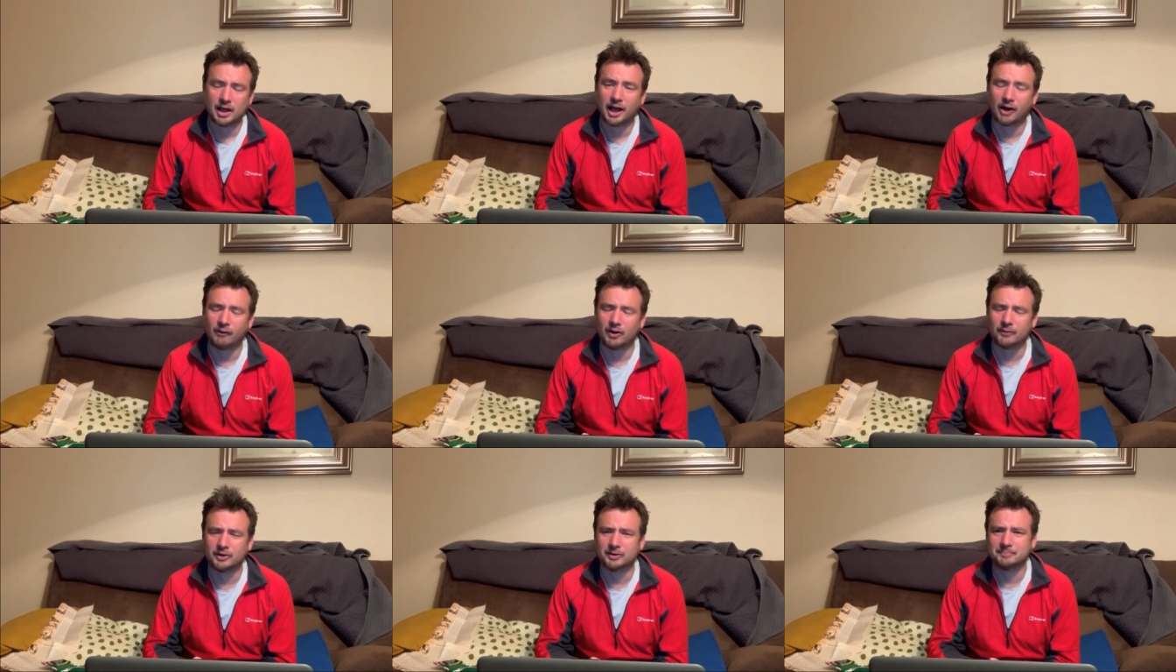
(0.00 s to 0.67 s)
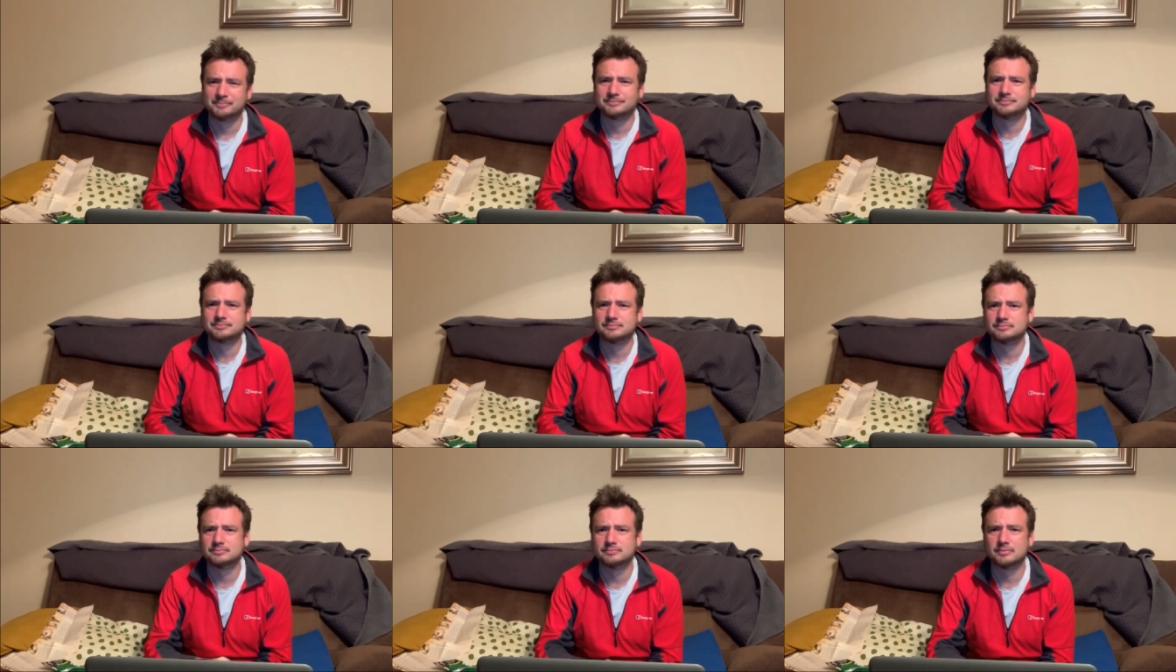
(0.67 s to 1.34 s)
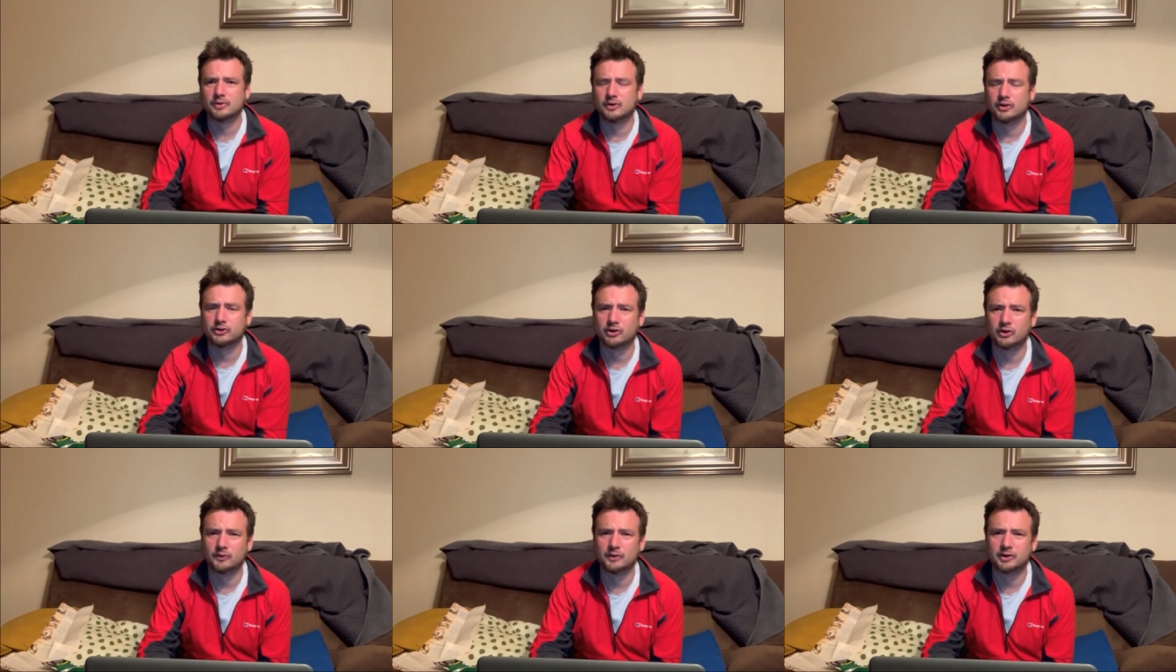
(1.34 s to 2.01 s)
However, the
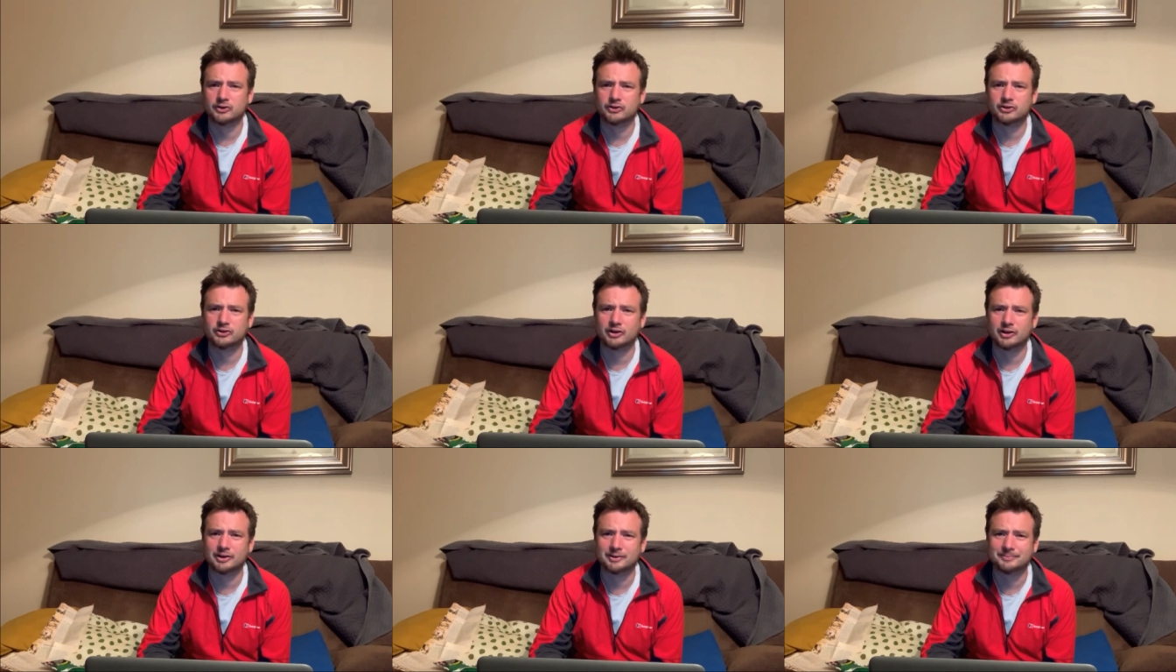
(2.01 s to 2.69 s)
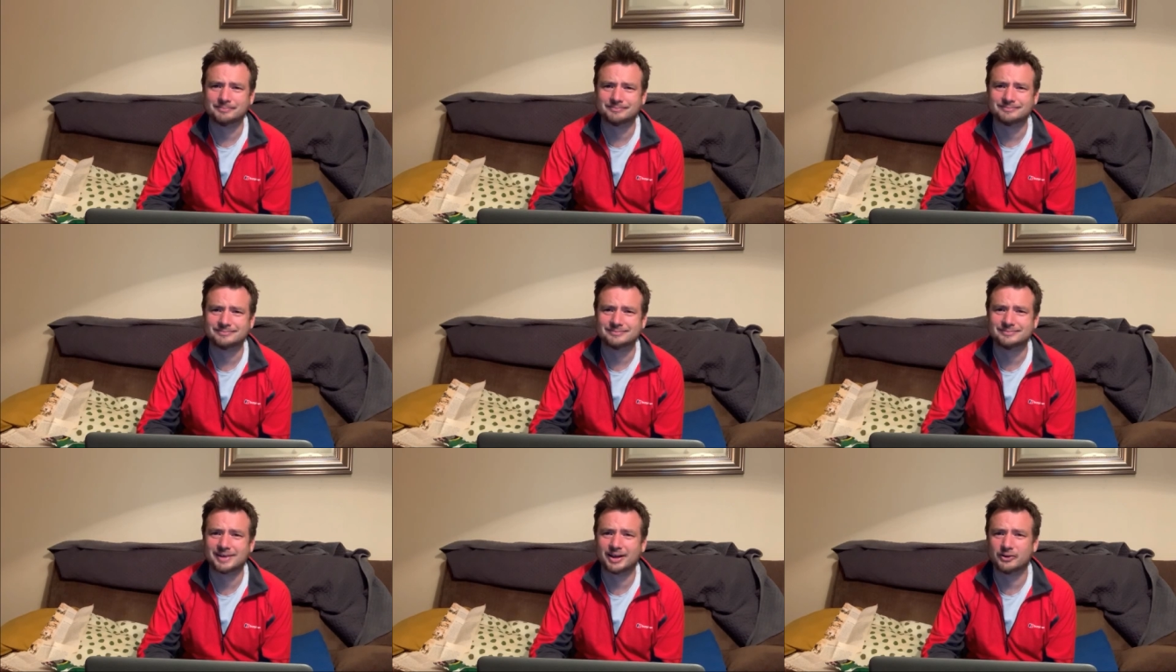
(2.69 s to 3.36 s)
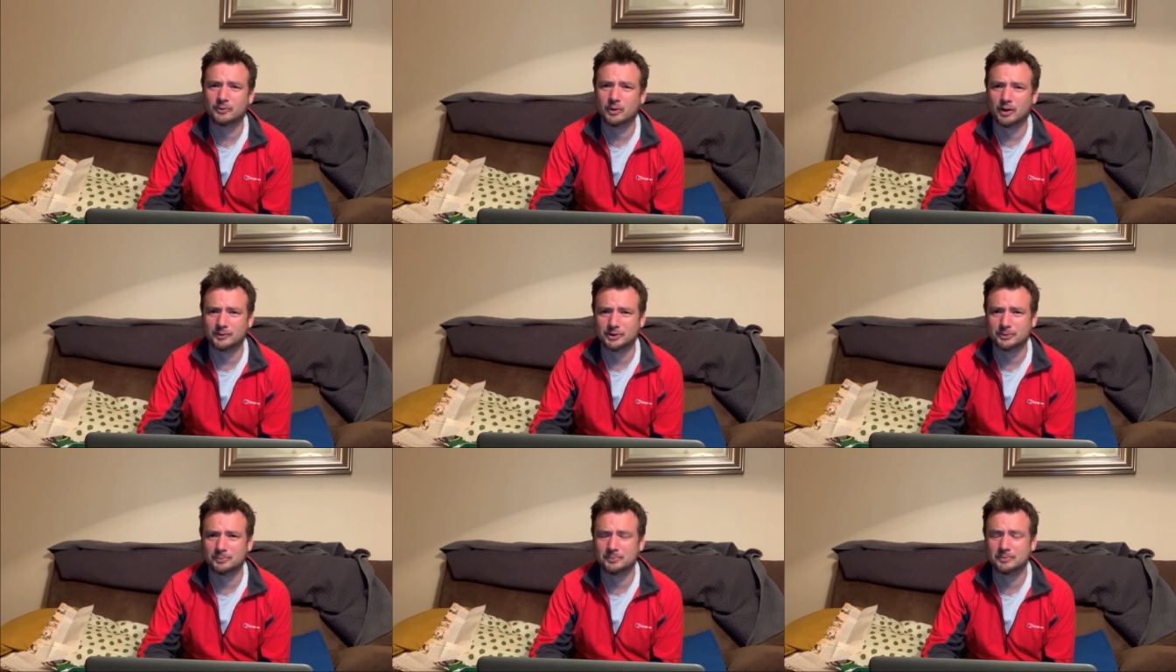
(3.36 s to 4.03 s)
Soviets uh, had a
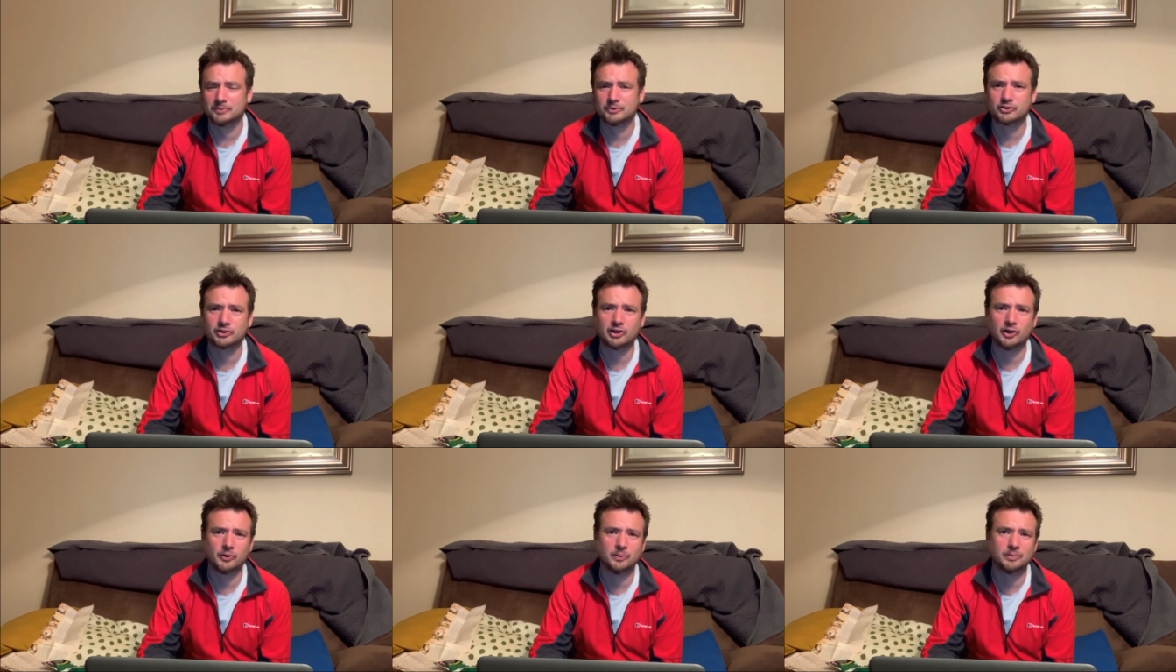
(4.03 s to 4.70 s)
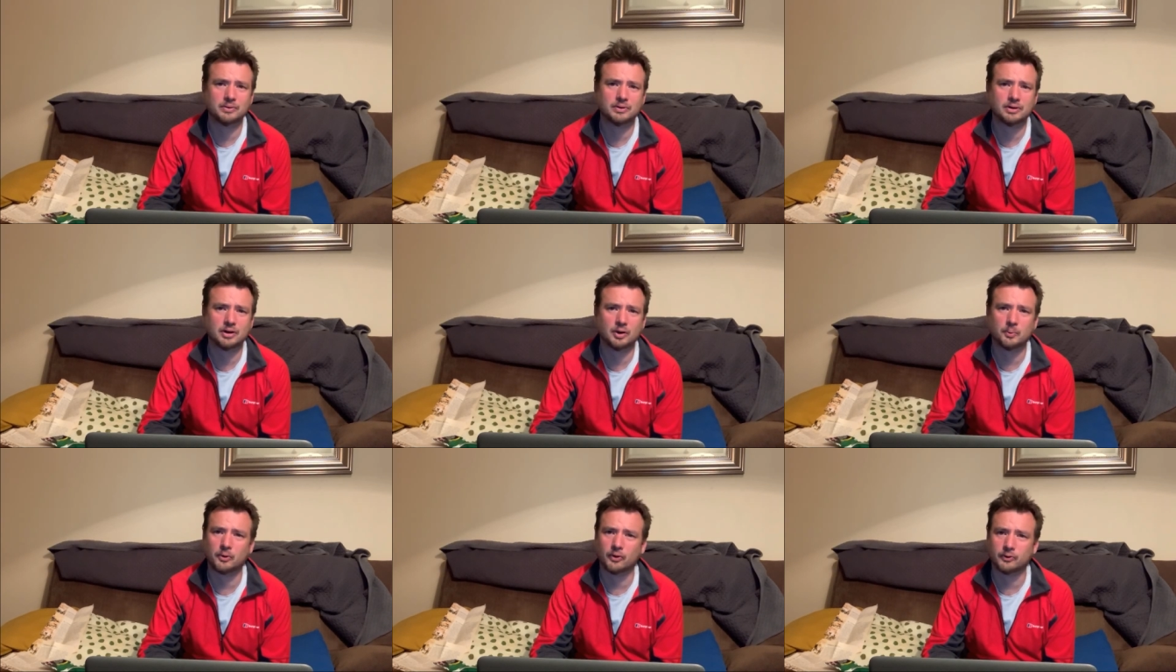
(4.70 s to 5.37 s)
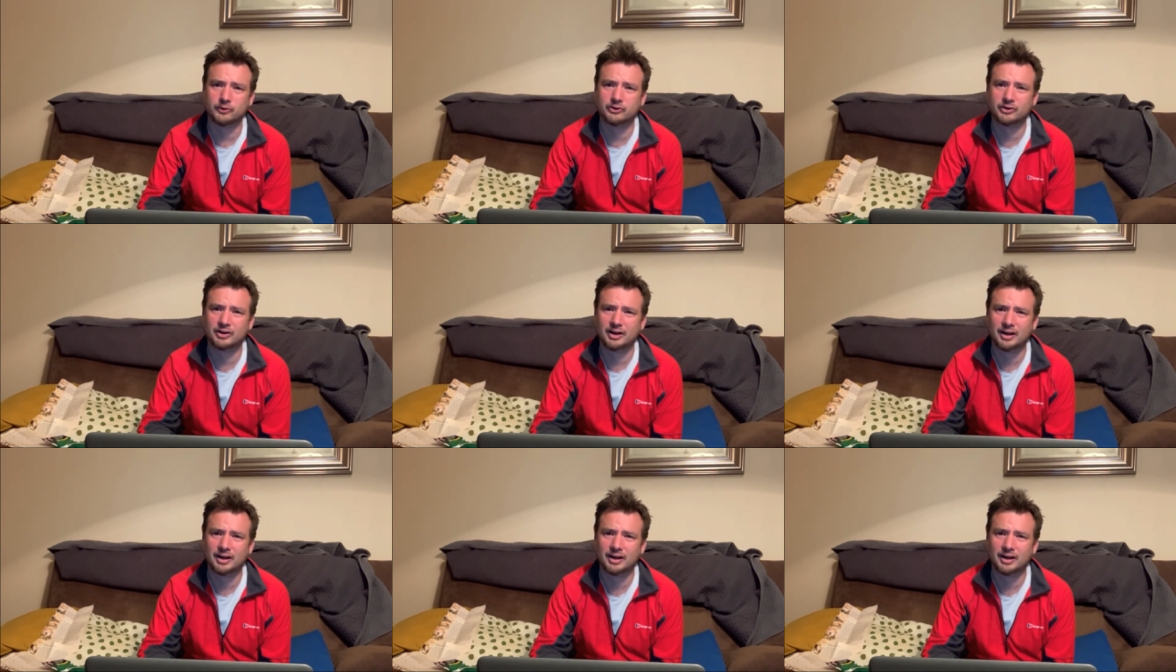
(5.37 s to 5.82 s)
rather slow approach,